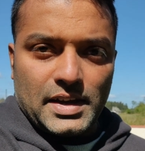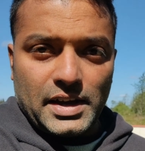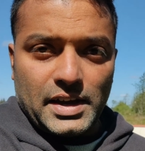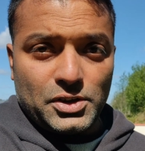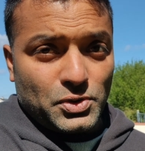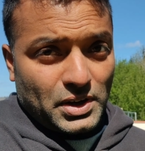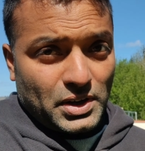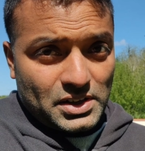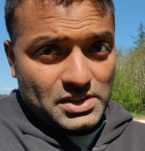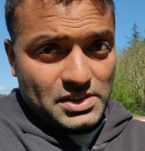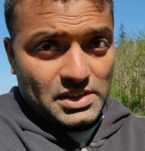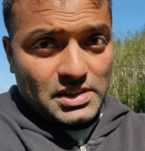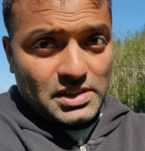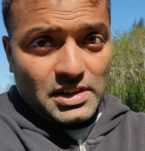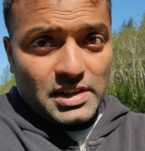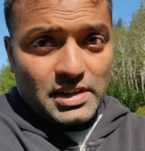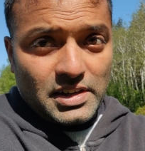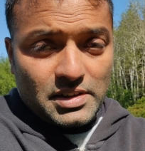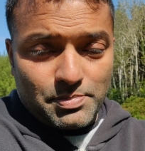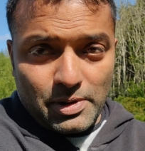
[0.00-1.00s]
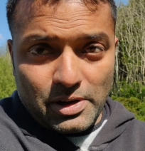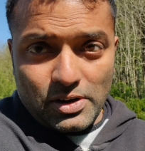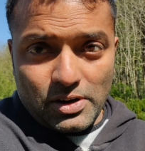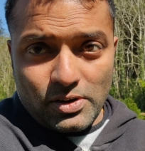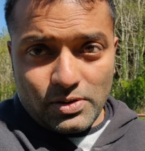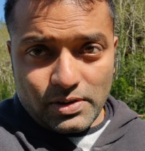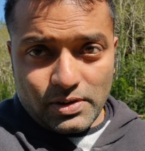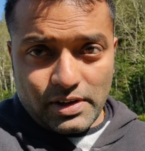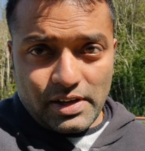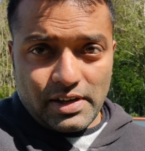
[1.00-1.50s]
And you can see the link
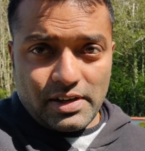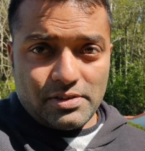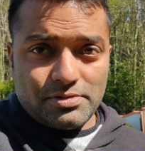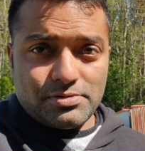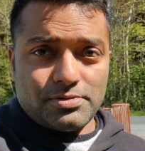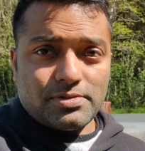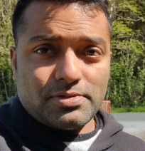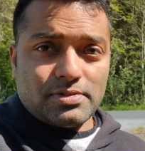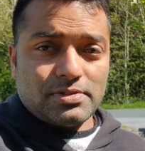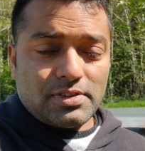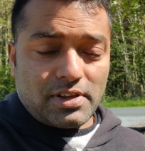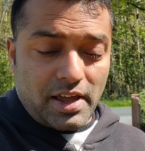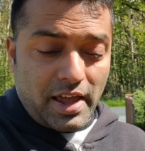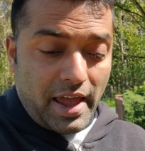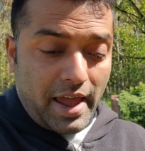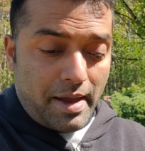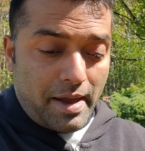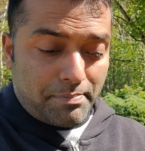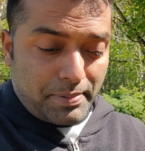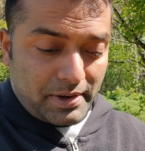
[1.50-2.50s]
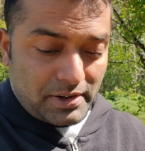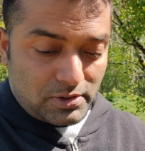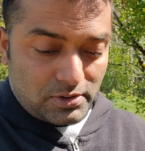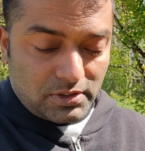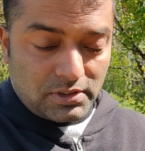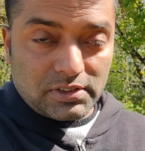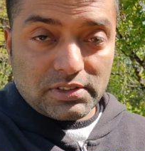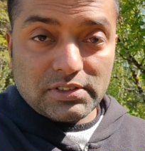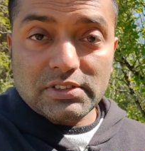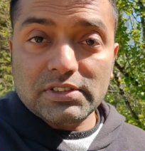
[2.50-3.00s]
below, okay, the app and
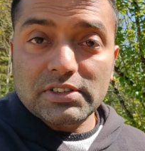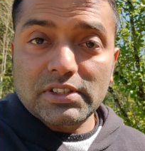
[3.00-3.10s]
all.